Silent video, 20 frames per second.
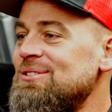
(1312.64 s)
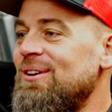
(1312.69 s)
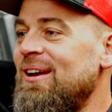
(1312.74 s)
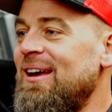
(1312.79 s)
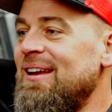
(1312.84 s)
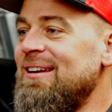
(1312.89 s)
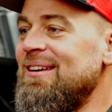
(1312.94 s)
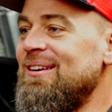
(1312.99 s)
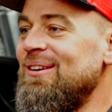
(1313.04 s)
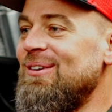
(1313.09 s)
you
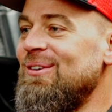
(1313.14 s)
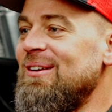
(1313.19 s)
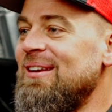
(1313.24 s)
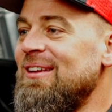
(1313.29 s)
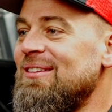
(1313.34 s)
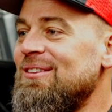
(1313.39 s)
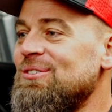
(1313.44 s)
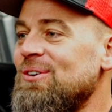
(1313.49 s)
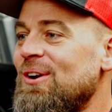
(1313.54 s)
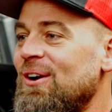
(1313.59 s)
had to do to
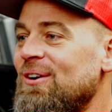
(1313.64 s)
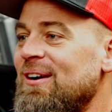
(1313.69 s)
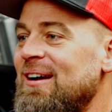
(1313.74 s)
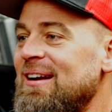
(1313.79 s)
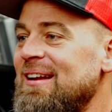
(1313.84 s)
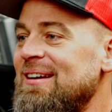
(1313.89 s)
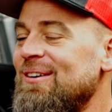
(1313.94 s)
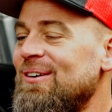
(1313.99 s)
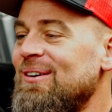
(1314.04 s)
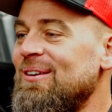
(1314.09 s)
get the truck
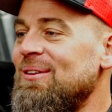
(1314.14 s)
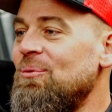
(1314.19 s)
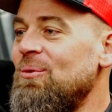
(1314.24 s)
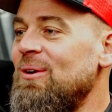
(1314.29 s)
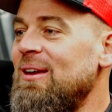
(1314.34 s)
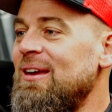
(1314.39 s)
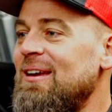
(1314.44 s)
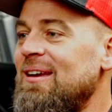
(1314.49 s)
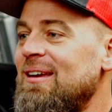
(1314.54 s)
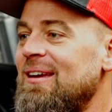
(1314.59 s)
ready during the
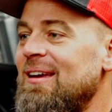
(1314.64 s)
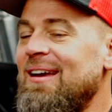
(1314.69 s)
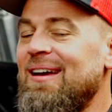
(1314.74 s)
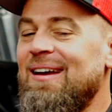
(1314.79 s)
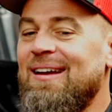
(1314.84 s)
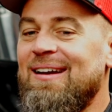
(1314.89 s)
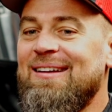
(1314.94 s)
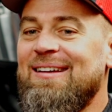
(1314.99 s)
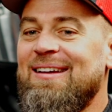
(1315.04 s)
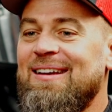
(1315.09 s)
week,
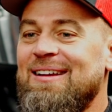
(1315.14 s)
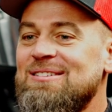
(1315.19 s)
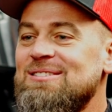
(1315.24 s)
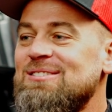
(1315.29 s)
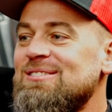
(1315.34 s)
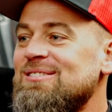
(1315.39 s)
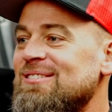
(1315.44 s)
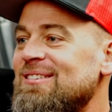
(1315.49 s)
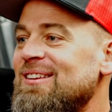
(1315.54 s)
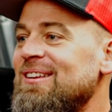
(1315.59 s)
and
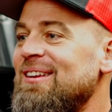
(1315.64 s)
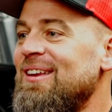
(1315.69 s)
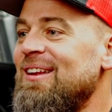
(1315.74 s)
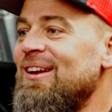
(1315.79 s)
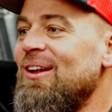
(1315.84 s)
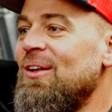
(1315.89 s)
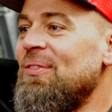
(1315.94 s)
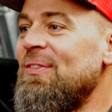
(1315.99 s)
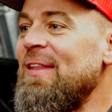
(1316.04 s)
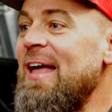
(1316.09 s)
it's, you
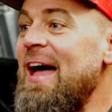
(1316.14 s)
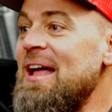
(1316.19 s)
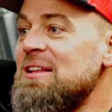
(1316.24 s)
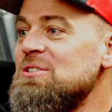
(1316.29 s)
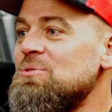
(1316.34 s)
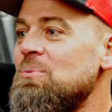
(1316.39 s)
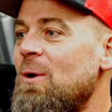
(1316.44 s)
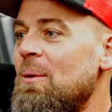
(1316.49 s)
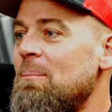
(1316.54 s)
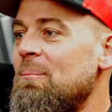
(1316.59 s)
know,
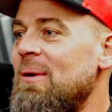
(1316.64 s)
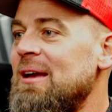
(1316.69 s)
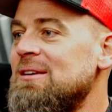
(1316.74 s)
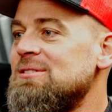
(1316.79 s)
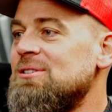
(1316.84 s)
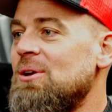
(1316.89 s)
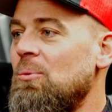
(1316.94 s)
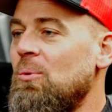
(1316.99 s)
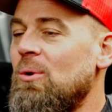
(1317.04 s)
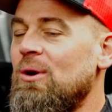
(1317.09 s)
that's what
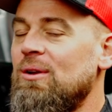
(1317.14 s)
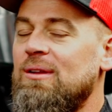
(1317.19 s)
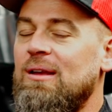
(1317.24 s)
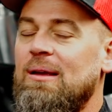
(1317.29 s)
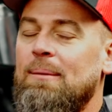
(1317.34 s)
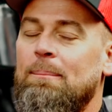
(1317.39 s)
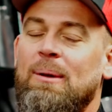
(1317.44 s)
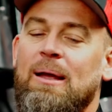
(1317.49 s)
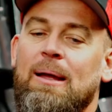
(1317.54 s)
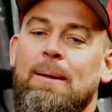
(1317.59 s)
makes it worth
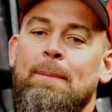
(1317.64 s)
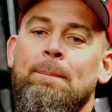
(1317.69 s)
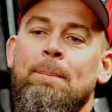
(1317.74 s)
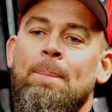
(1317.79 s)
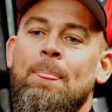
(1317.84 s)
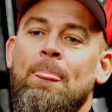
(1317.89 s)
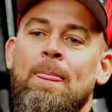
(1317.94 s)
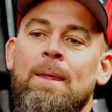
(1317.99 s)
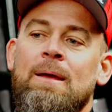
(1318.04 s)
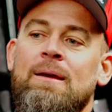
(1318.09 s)
it. But
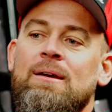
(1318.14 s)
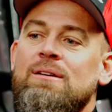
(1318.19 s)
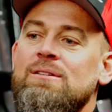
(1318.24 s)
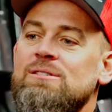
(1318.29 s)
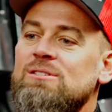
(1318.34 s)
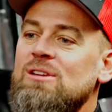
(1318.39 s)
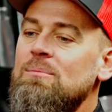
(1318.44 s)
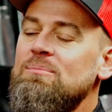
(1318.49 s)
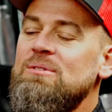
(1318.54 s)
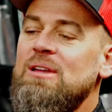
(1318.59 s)

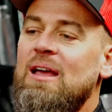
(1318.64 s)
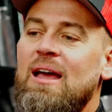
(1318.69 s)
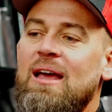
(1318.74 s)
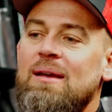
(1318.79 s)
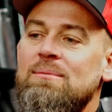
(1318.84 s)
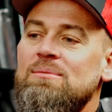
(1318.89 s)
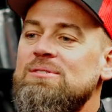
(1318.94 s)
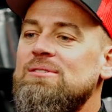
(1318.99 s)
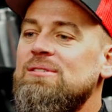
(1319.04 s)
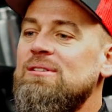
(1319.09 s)

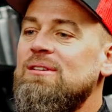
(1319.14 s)
sometimes,